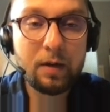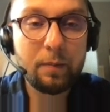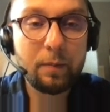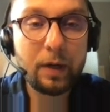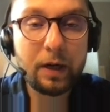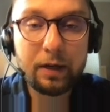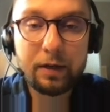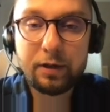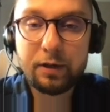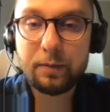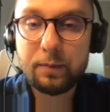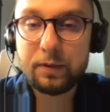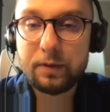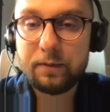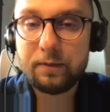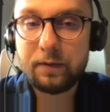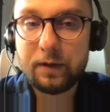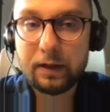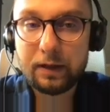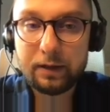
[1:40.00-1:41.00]

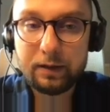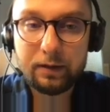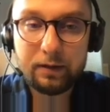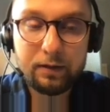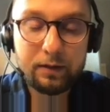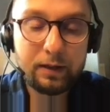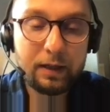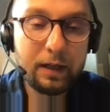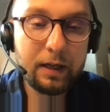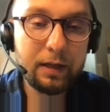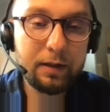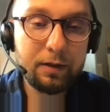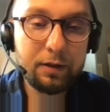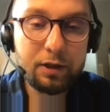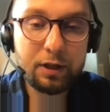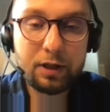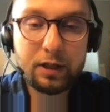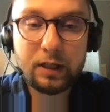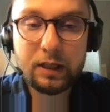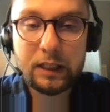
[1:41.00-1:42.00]
microprofile. And
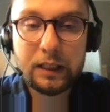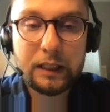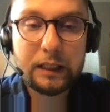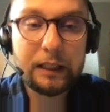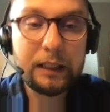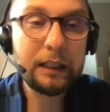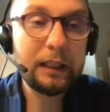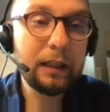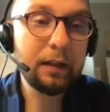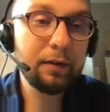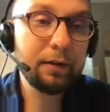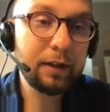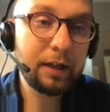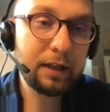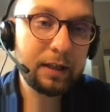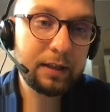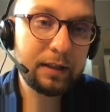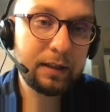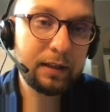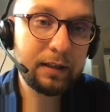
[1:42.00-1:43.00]
Jakarta EE
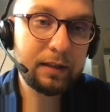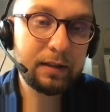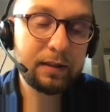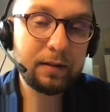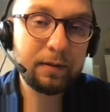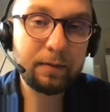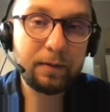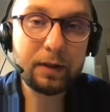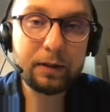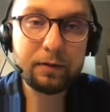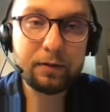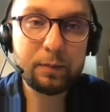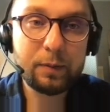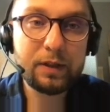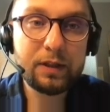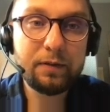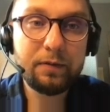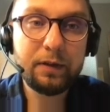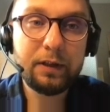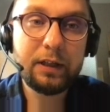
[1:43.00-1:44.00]
REST is one of
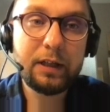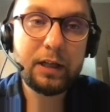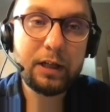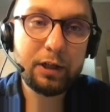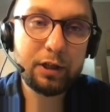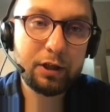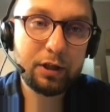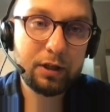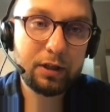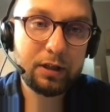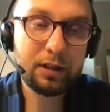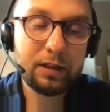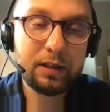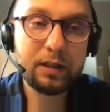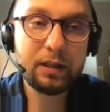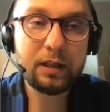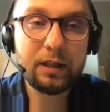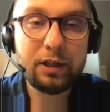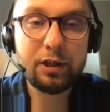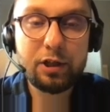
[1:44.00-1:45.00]
specifications
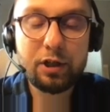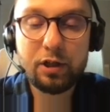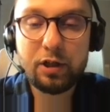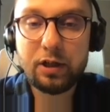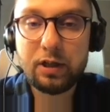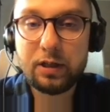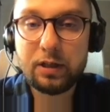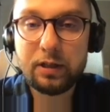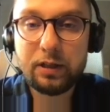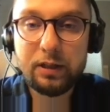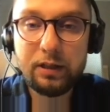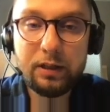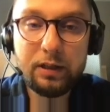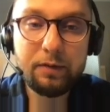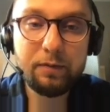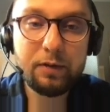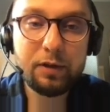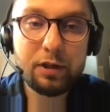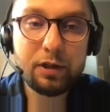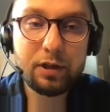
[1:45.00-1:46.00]
inside Jakarta EE
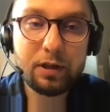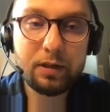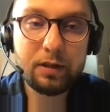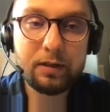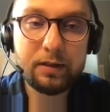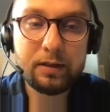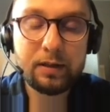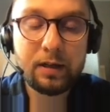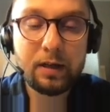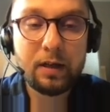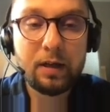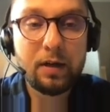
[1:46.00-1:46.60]
which tells